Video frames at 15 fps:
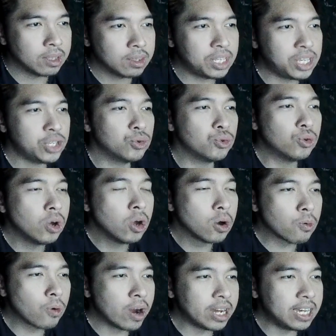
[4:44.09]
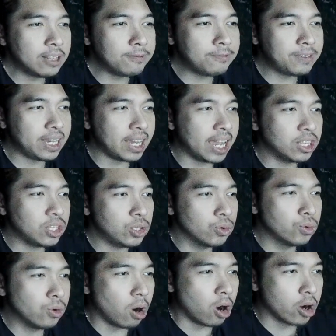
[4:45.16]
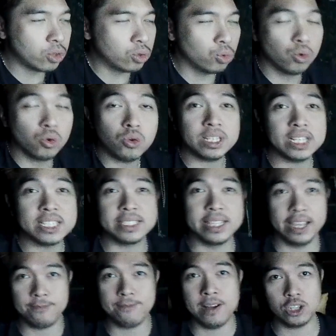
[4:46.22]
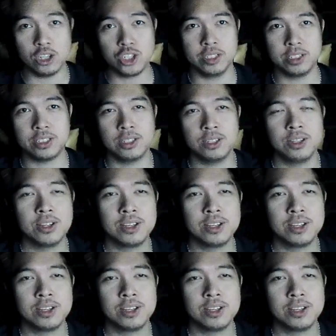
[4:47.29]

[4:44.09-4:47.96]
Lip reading: du, wherein v and u are two distinct functions.